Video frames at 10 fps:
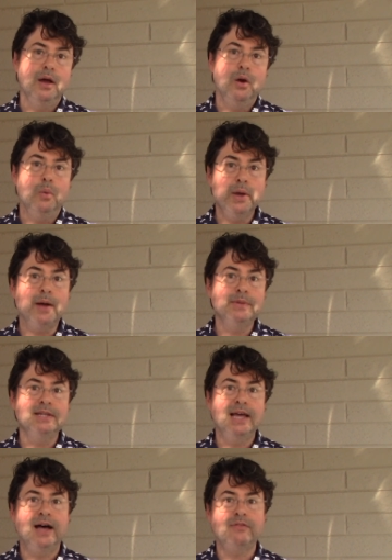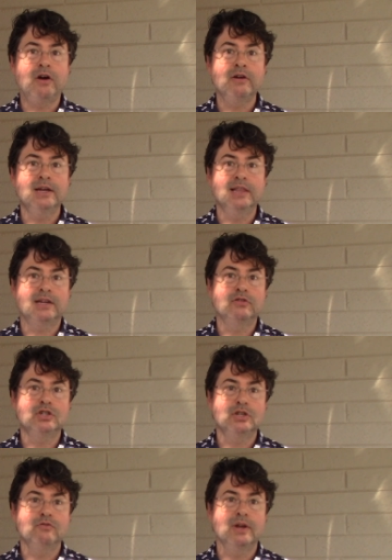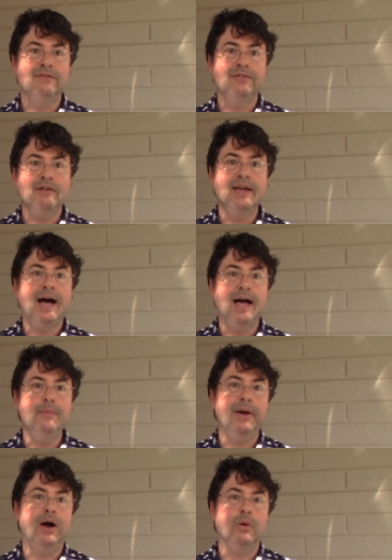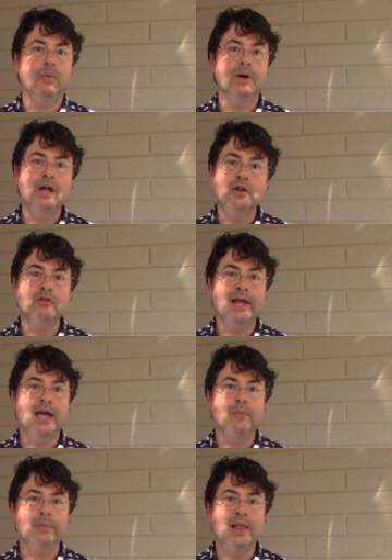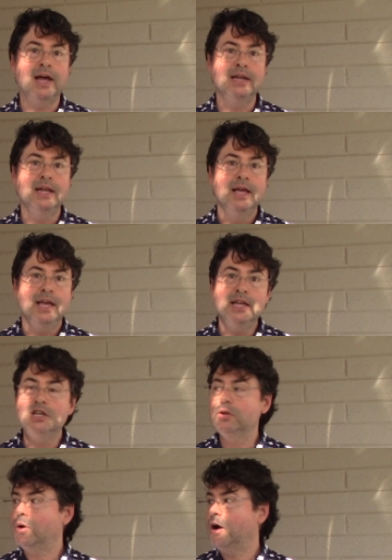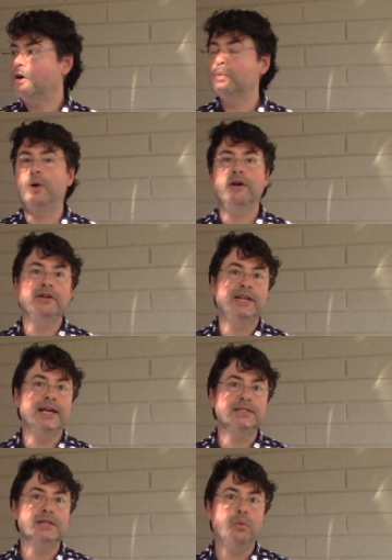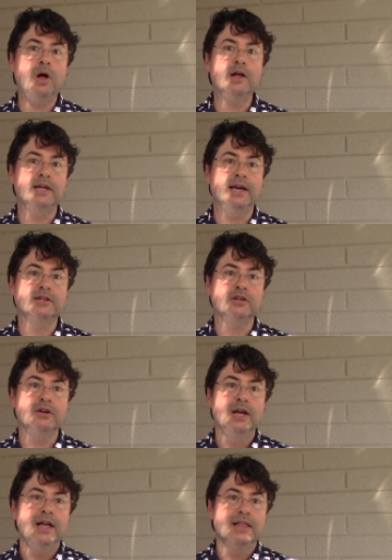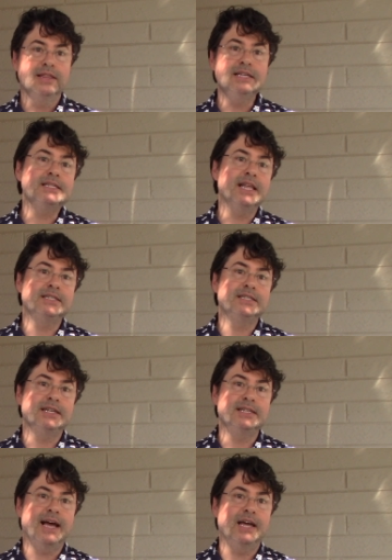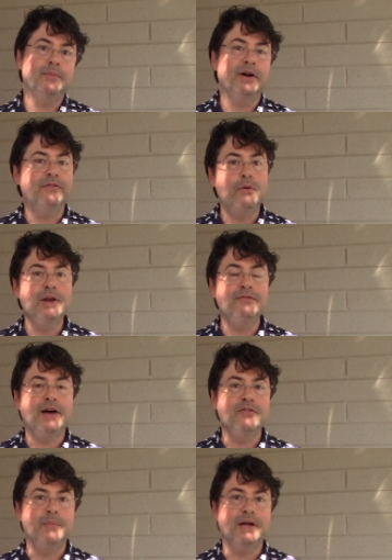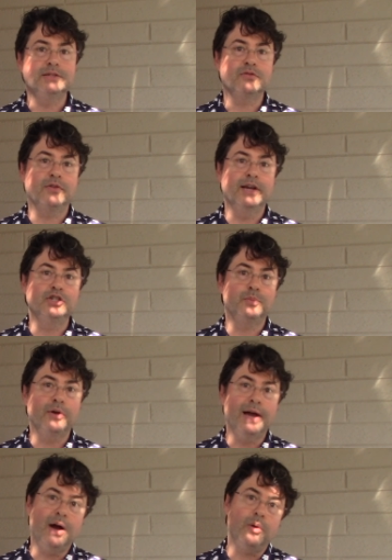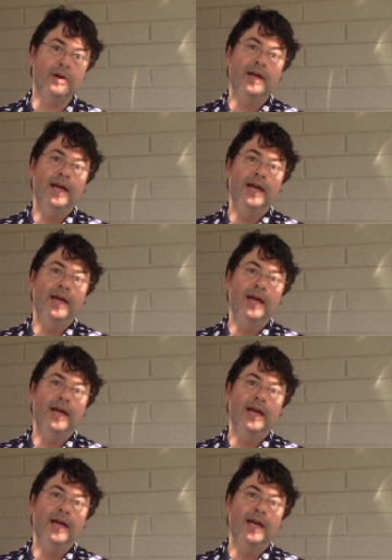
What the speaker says: We opted to have our electrician run a very high power 100 amp line into a hardwired Tesla wall connector. This lets us add about 45 miles of range per hour.